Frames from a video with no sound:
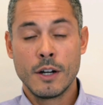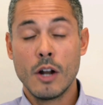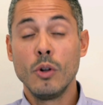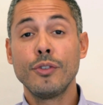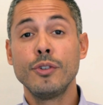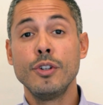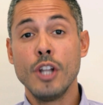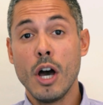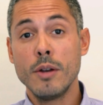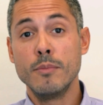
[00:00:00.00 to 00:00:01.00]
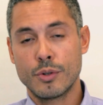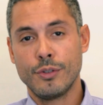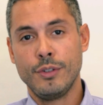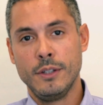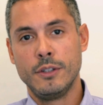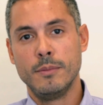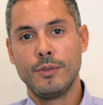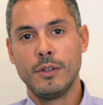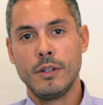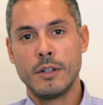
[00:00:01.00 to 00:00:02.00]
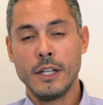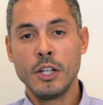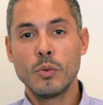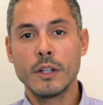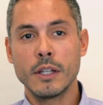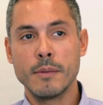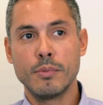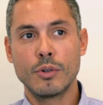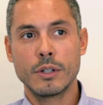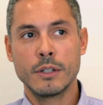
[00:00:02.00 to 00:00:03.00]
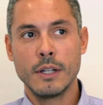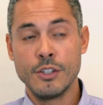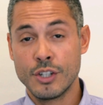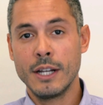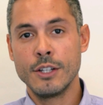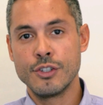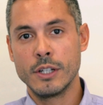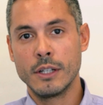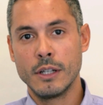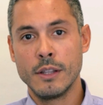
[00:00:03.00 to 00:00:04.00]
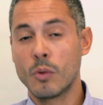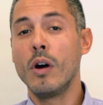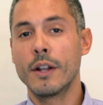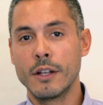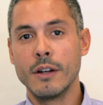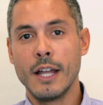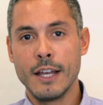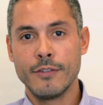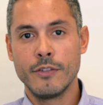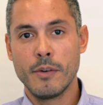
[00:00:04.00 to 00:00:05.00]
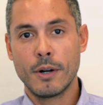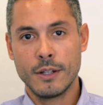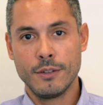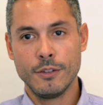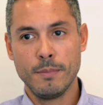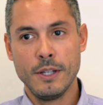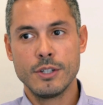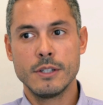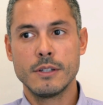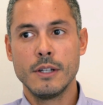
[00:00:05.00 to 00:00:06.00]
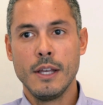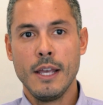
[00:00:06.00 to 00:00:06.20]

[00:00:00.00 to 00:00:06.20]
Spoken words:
There are also non-motor symptoms that are equally important and challenging in the quality of life of a Parkinson's patient.